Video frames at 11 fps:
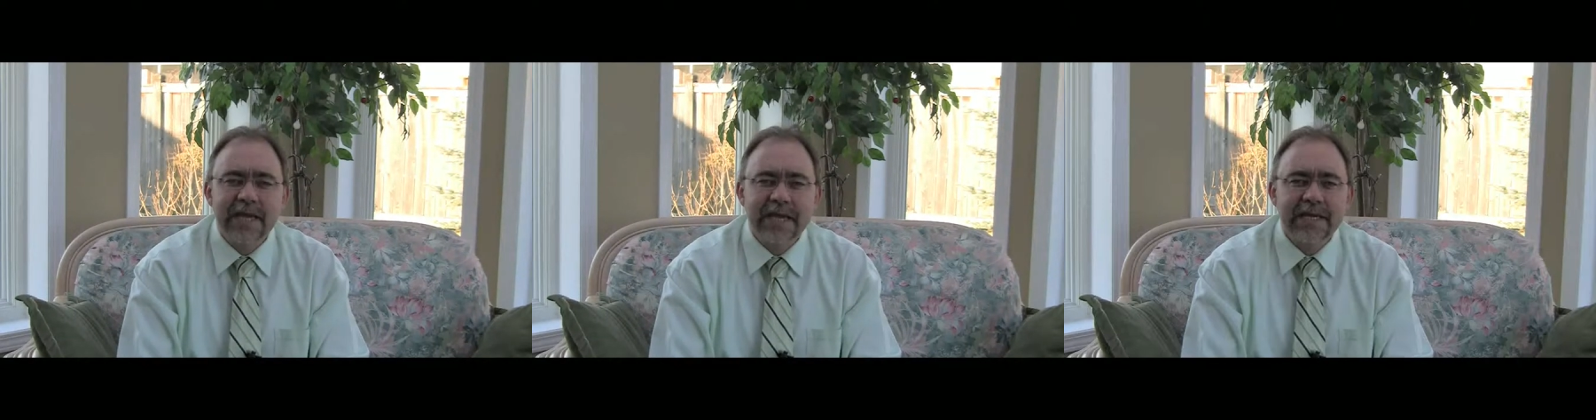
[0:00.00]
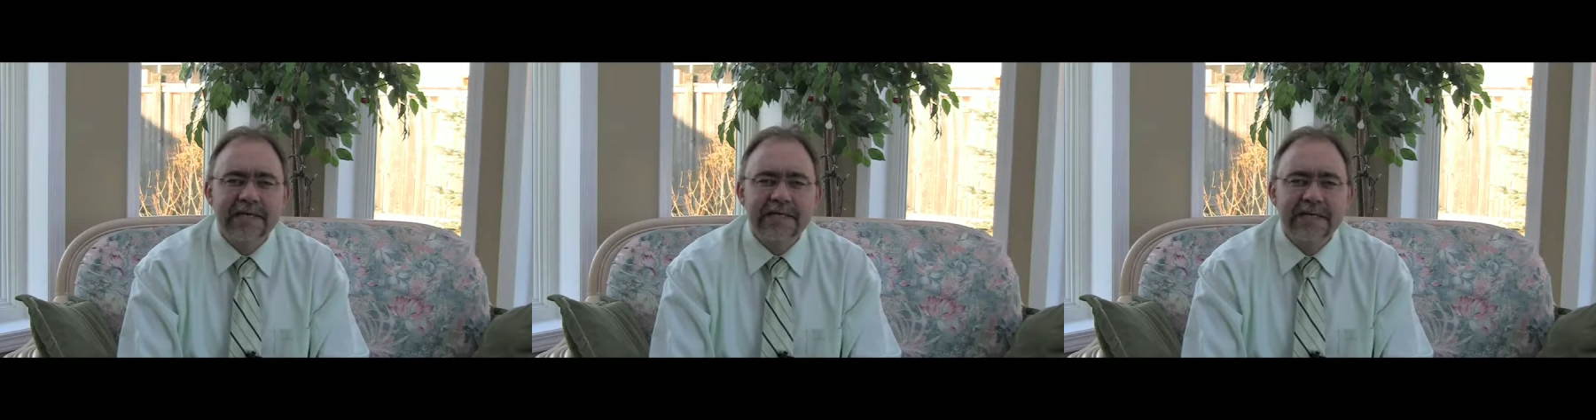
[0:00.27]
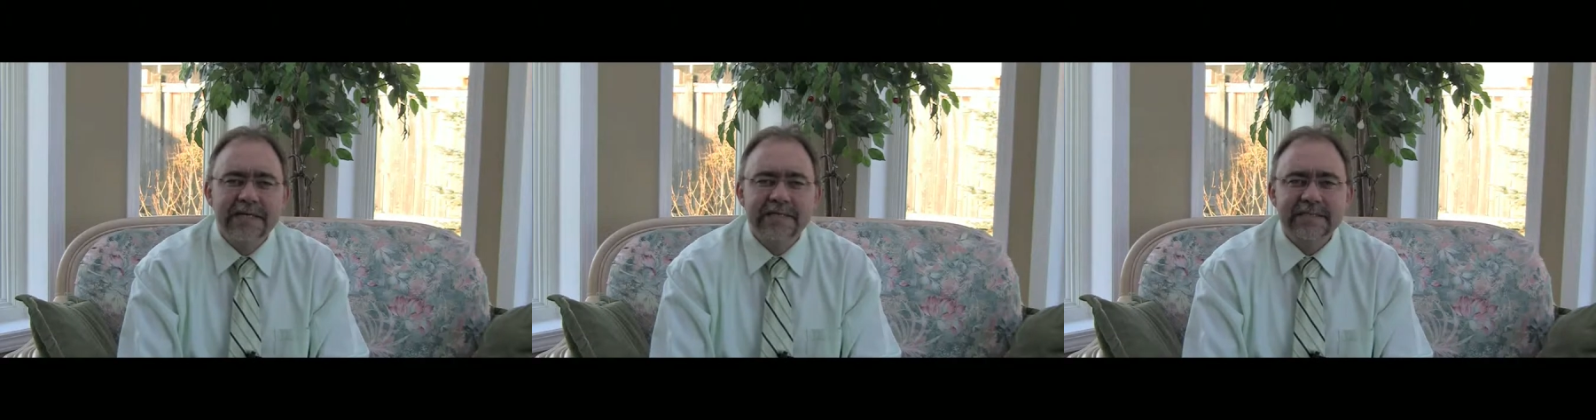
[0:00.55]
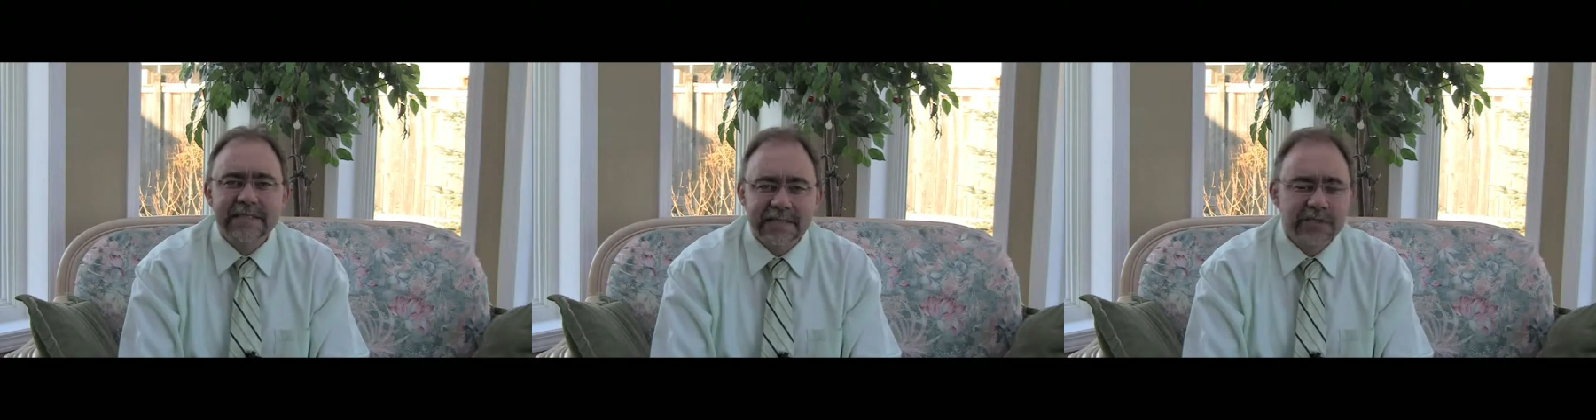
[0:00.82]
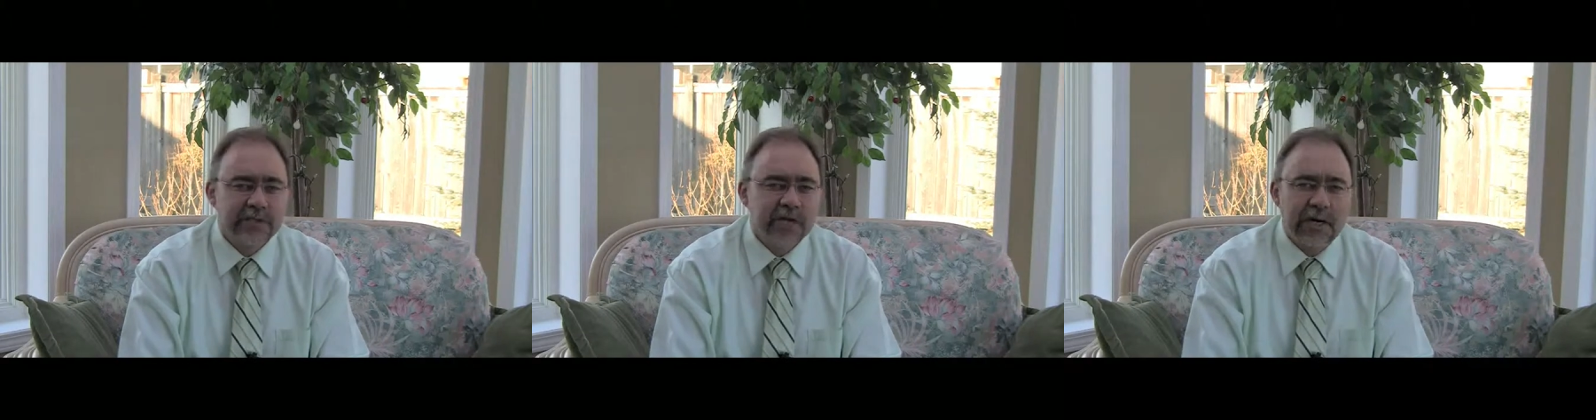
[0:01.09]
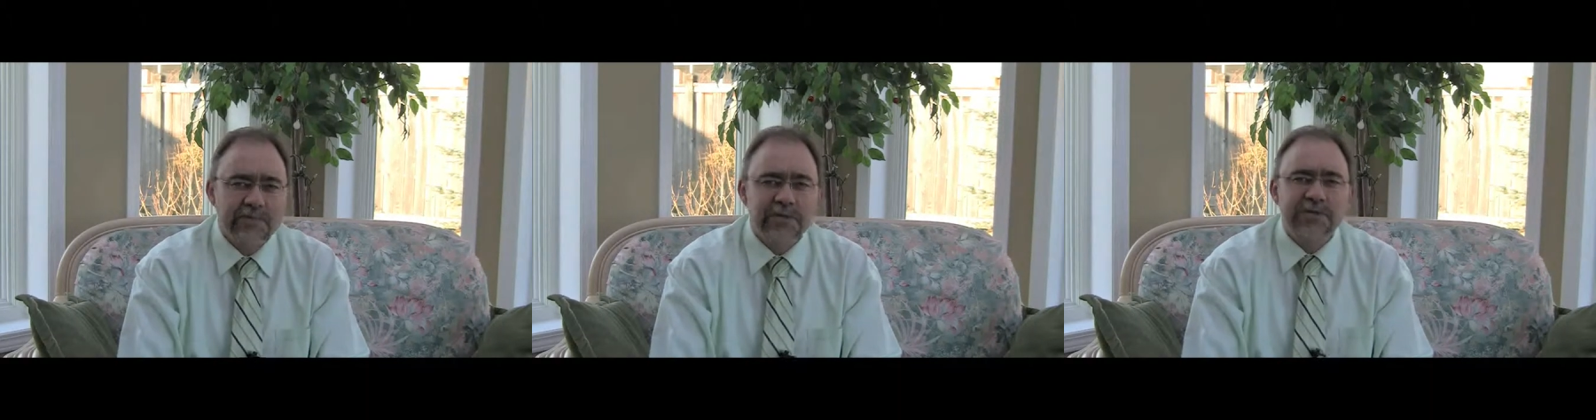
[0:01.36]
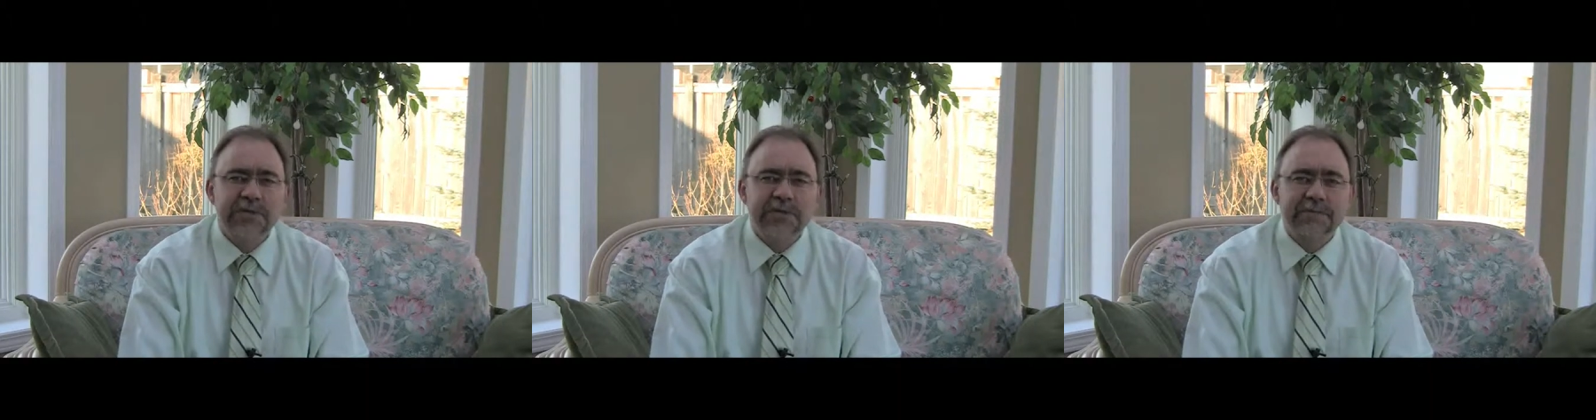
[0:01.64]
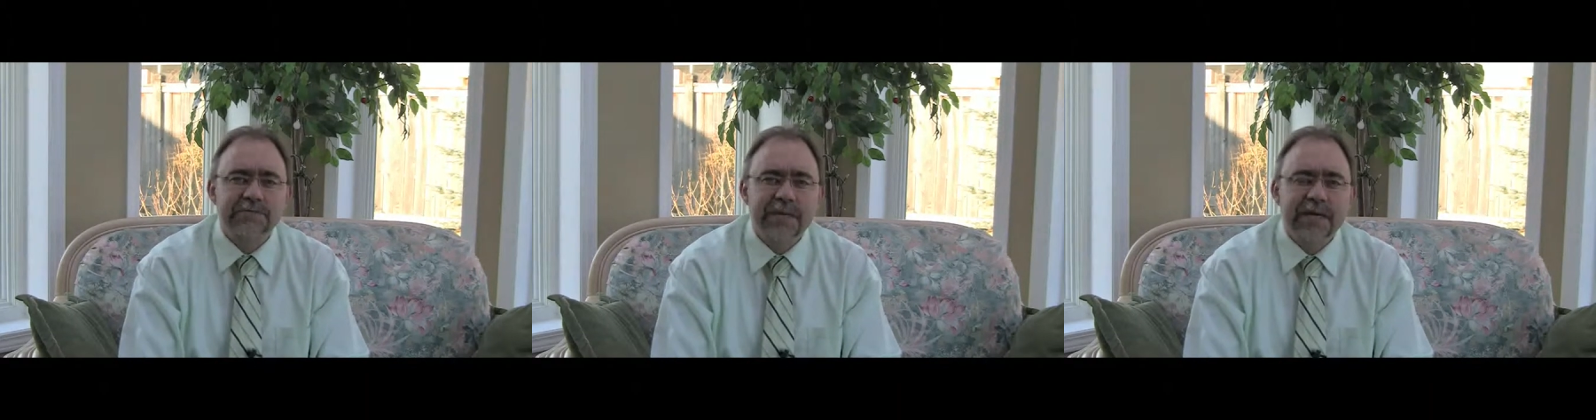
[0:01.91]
and discuss all your options with you.